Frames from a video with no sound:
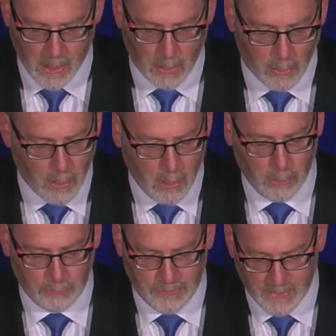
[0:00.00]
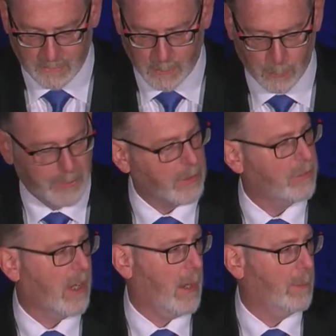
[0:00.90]
are all dealing with
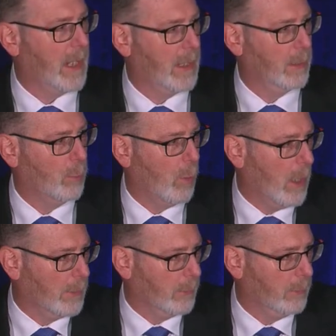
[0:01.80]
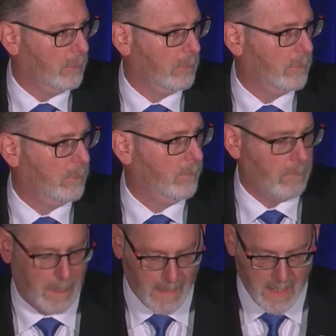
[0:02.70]
contaminated water.
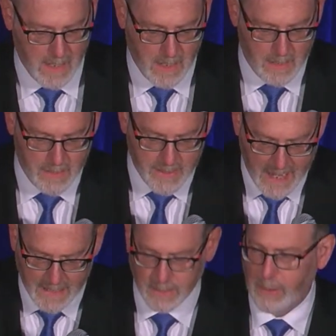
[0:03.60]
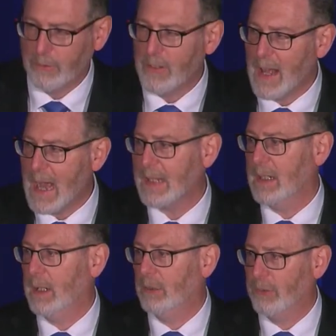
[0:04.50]
That is not
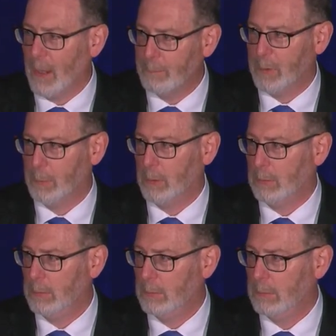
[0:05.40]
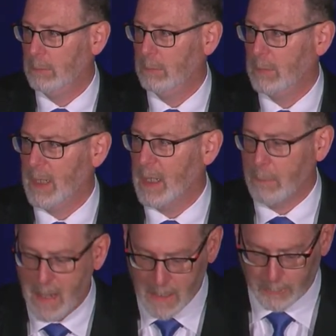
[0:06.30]
acceptable in a
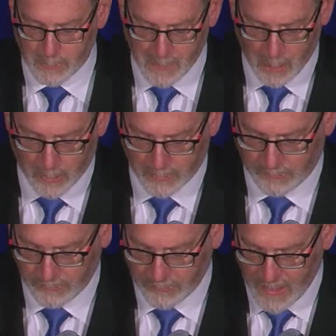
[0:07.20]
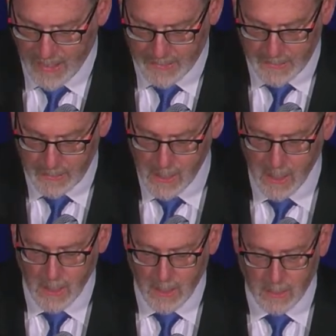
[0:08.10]
modern American society.
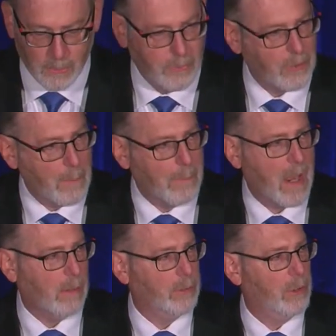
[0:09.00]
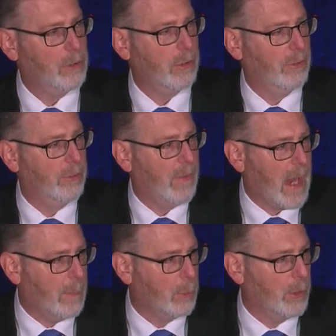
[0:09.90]
Some politicians have
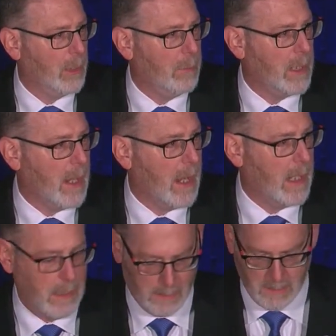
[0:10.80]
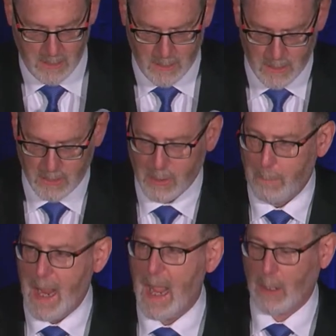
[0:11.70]
hammered EPA to
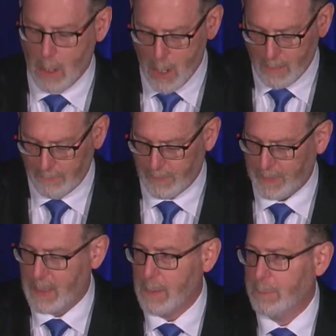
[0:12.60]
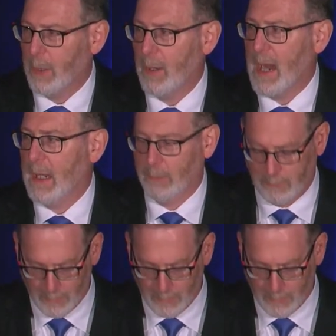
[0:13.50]
back off and keep their hands